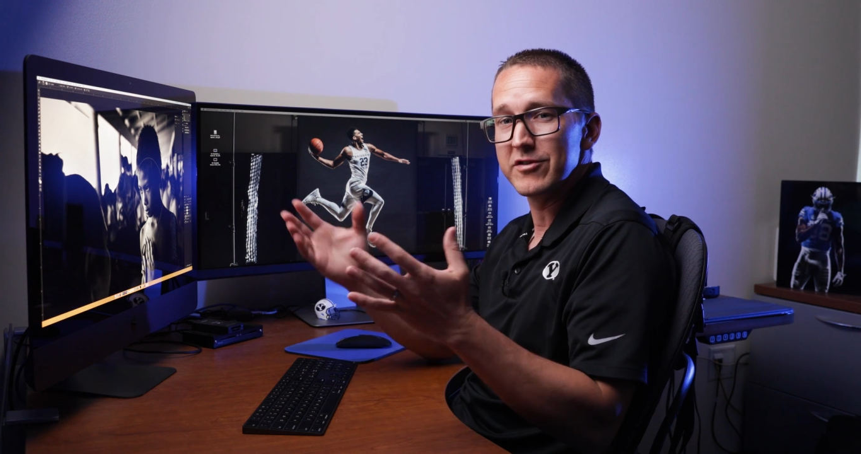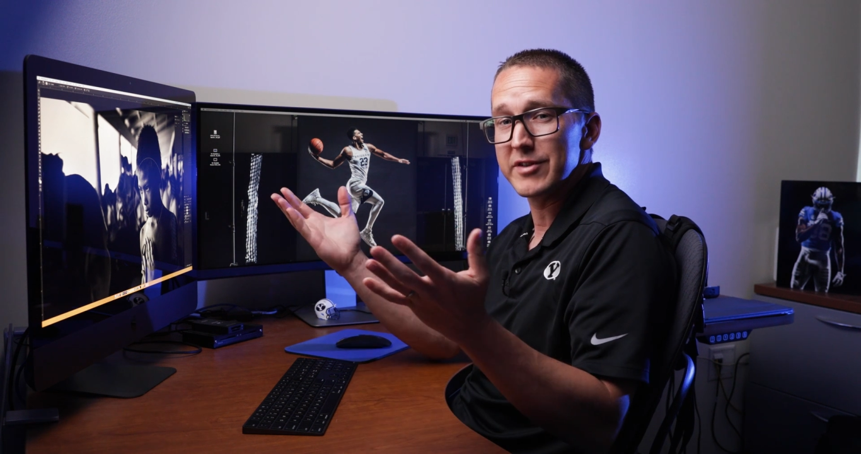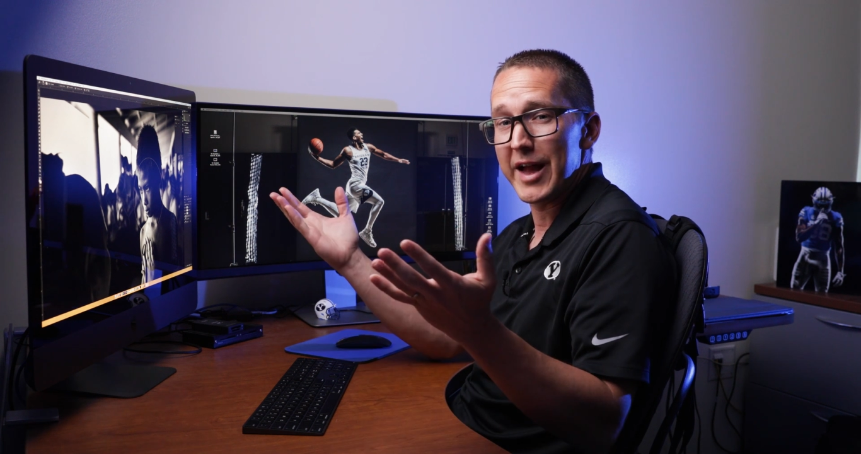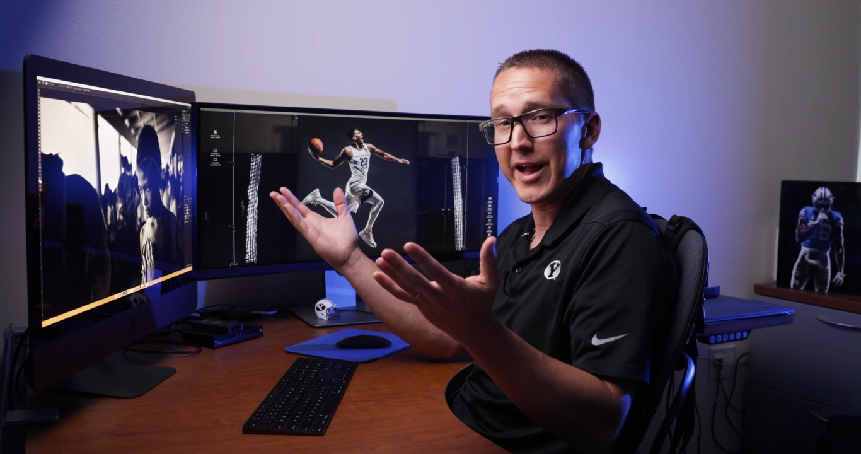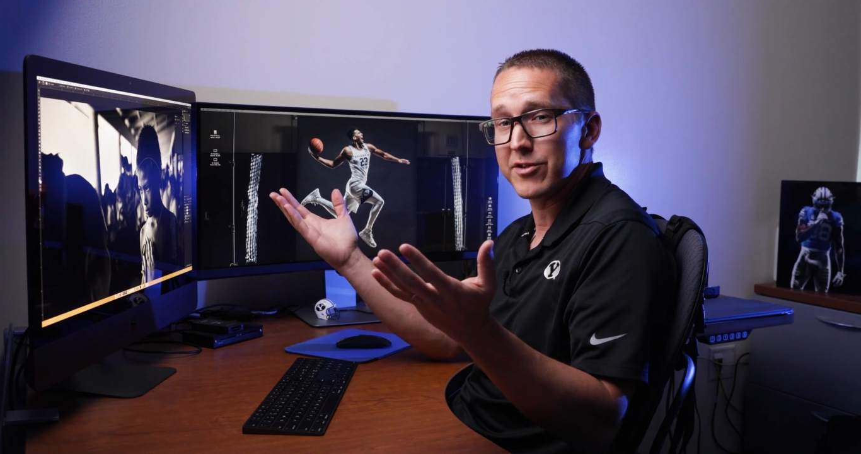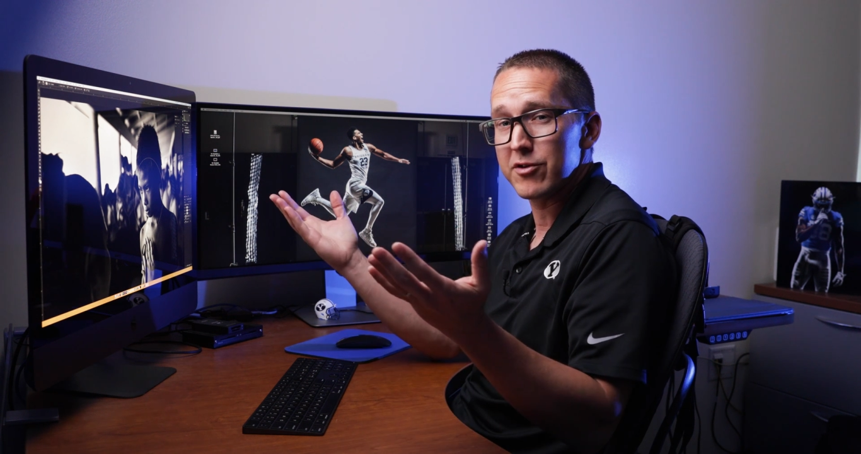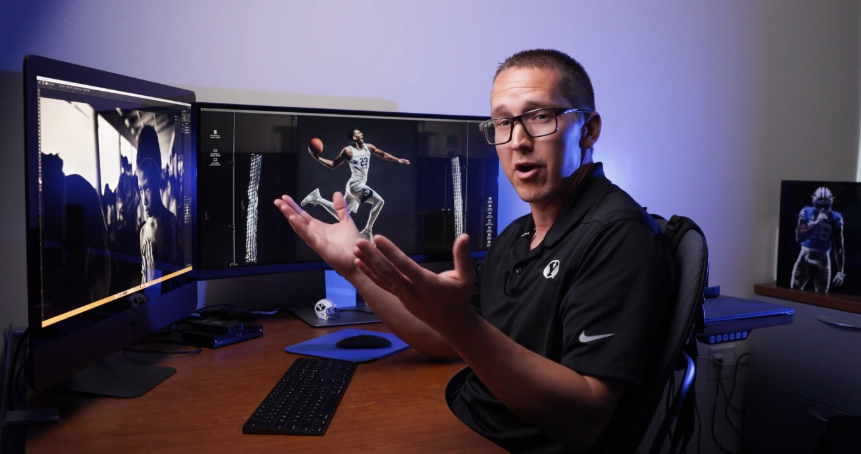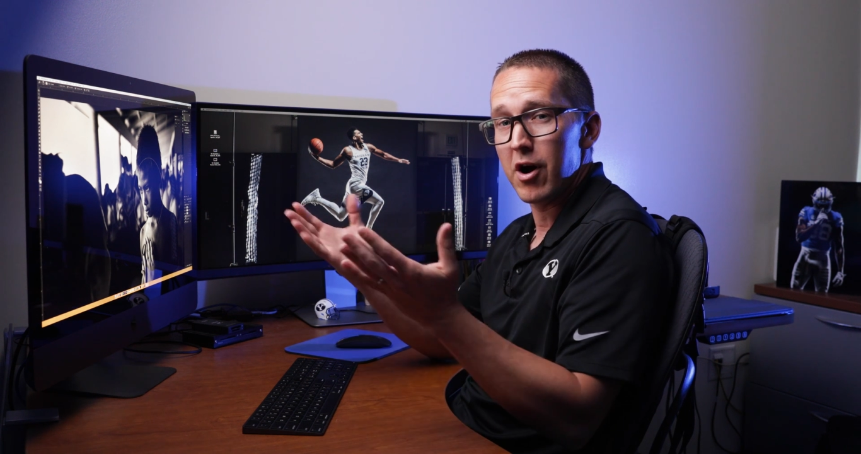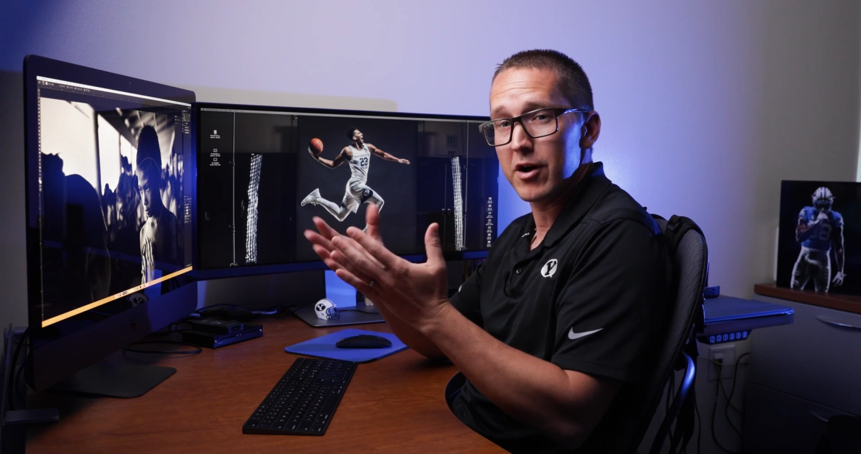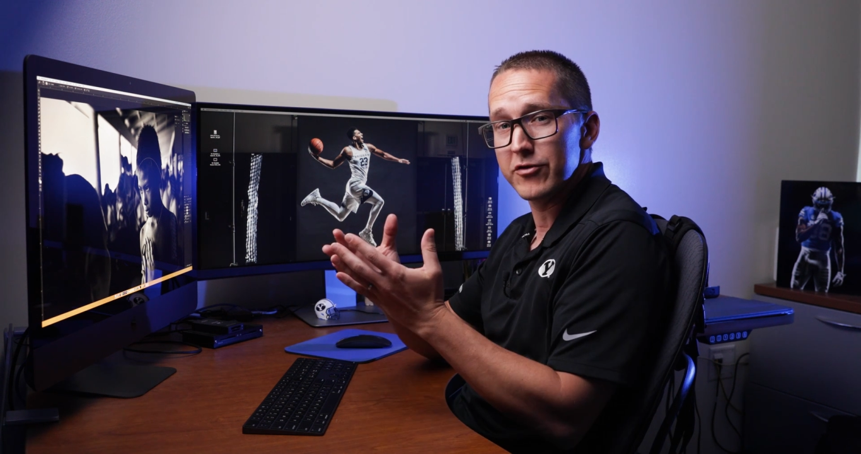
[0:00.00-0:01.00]
it just
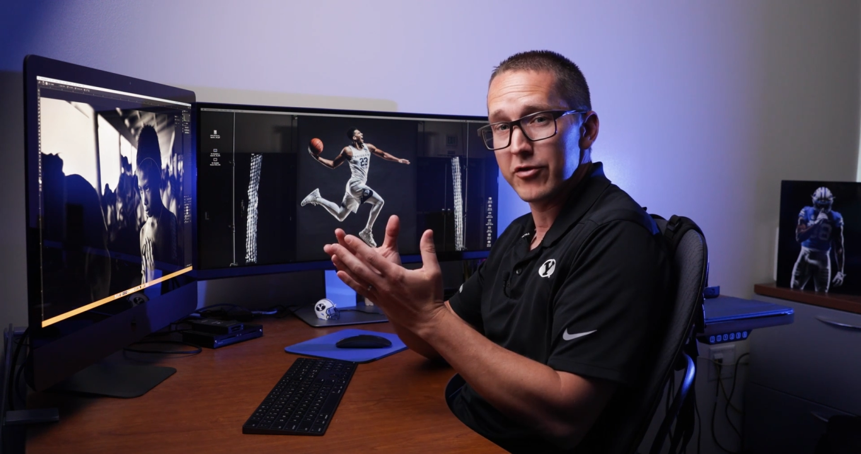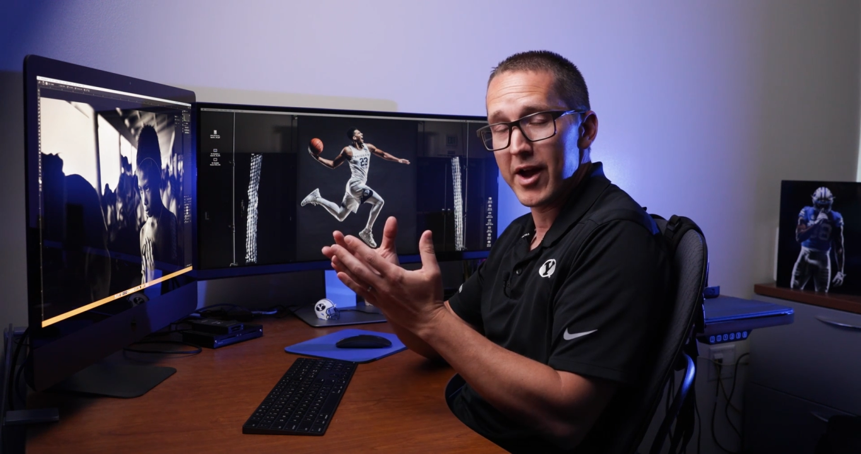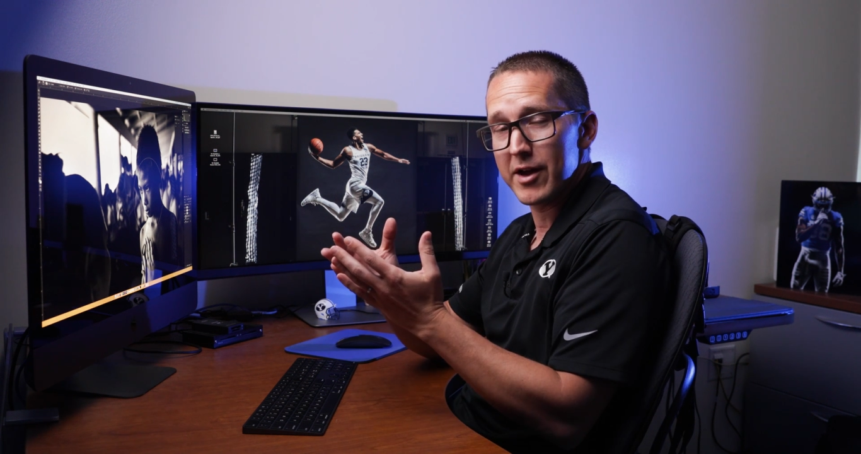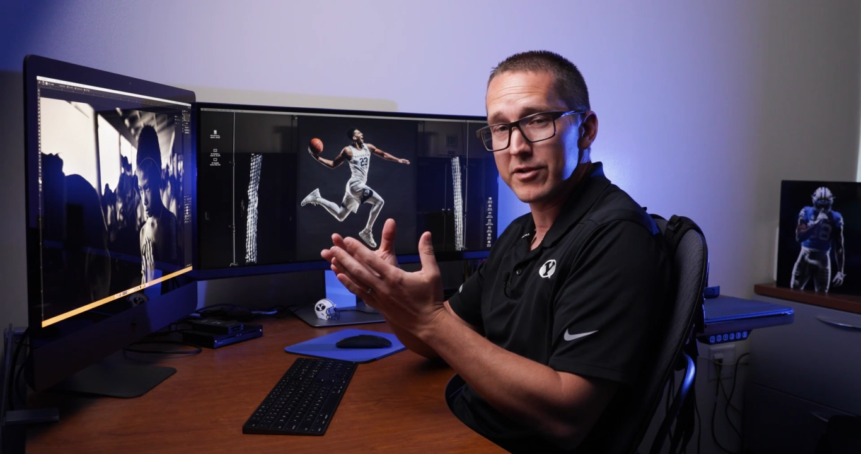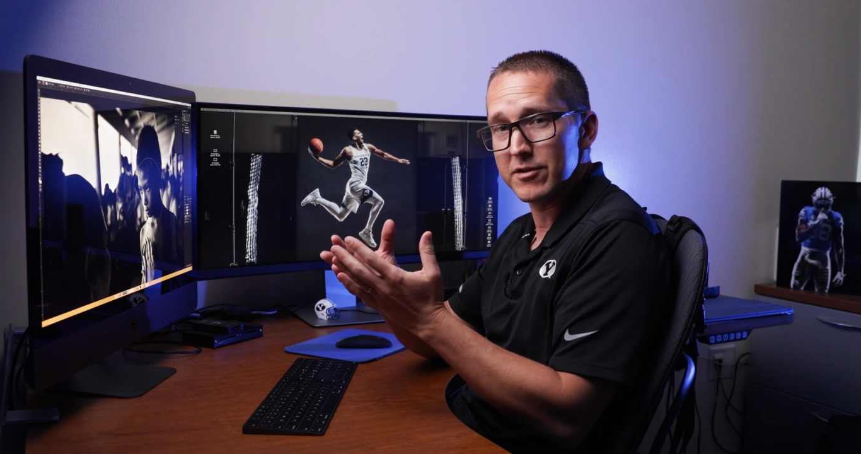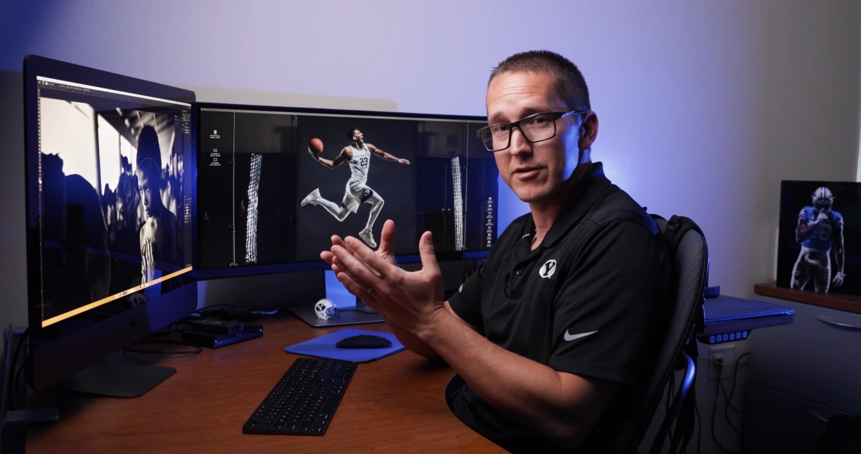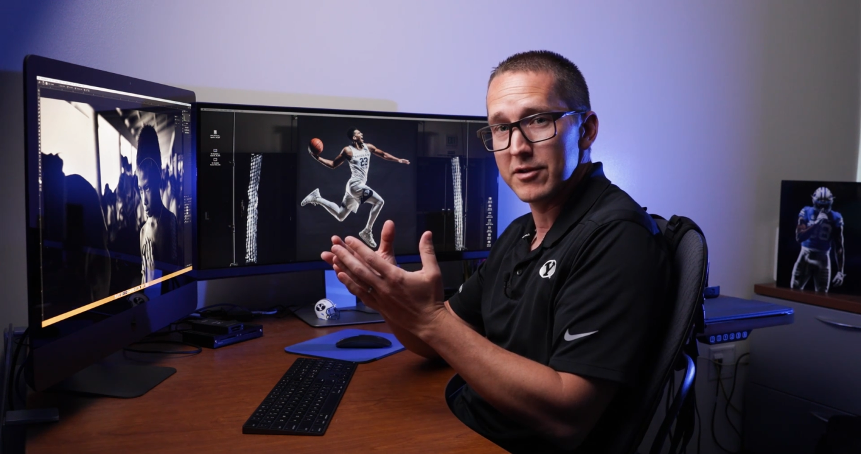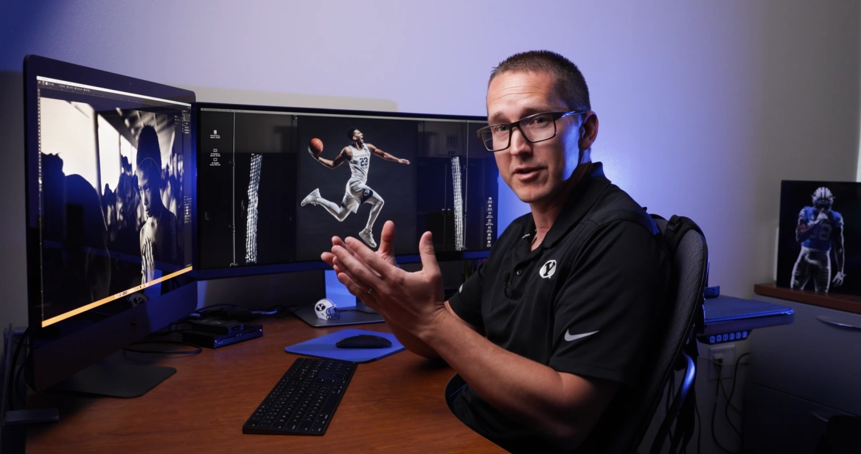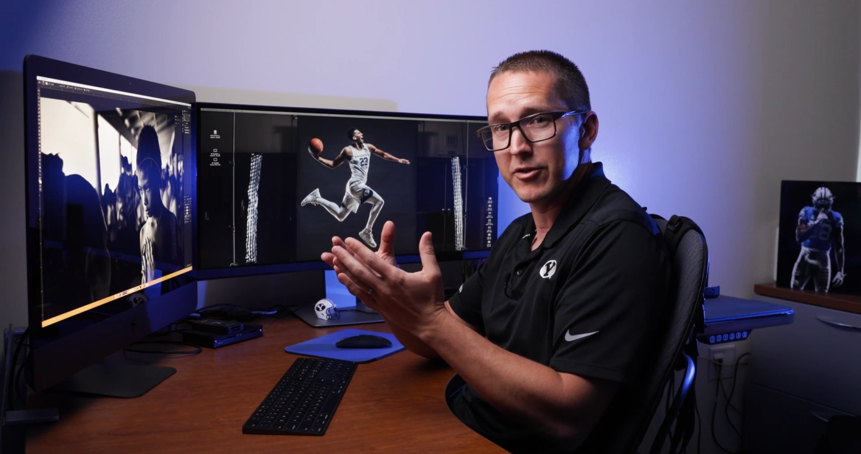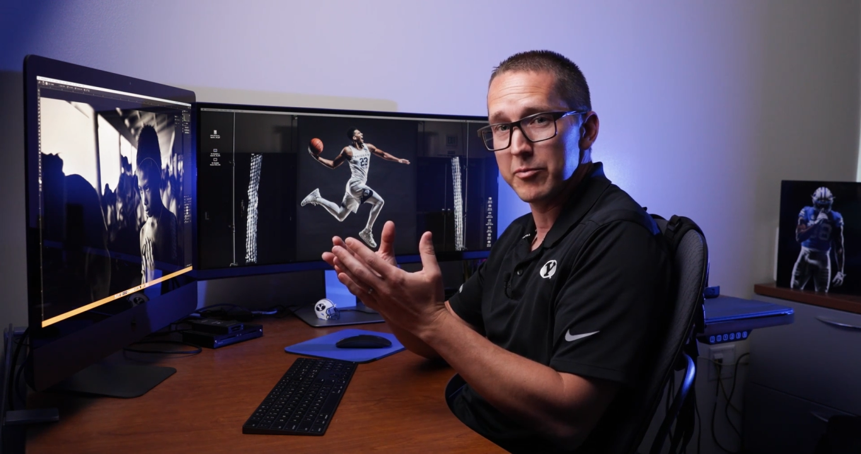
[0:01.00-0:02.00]
adds contrast